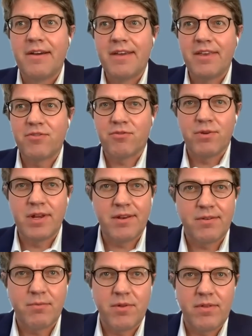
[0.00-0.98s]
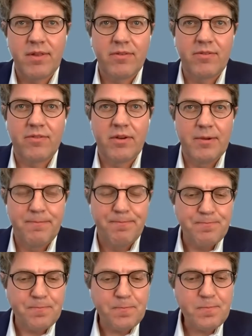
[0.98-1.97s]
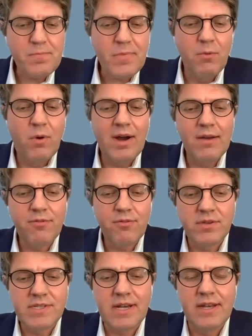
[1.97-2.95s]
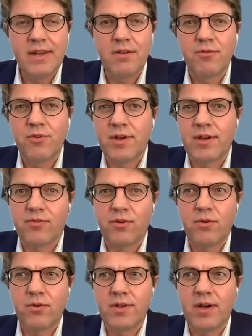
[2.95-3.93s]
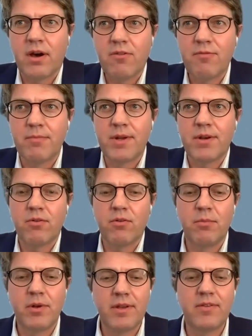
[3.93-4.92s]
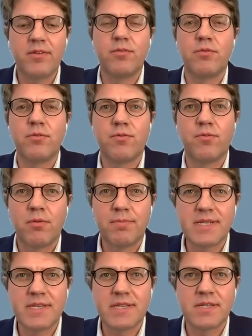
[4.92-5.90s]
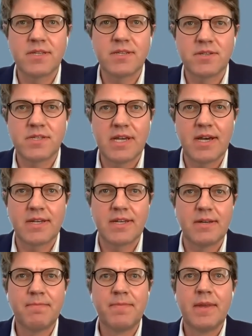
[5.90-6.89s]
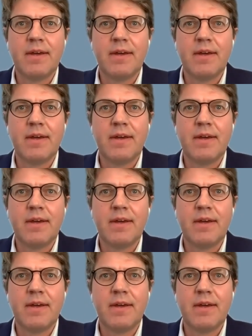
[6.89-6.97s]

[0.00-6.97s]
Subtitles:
He's created with his wife, Rosalie, a few years ago, the Hoffmann Global Institute for Business and Society,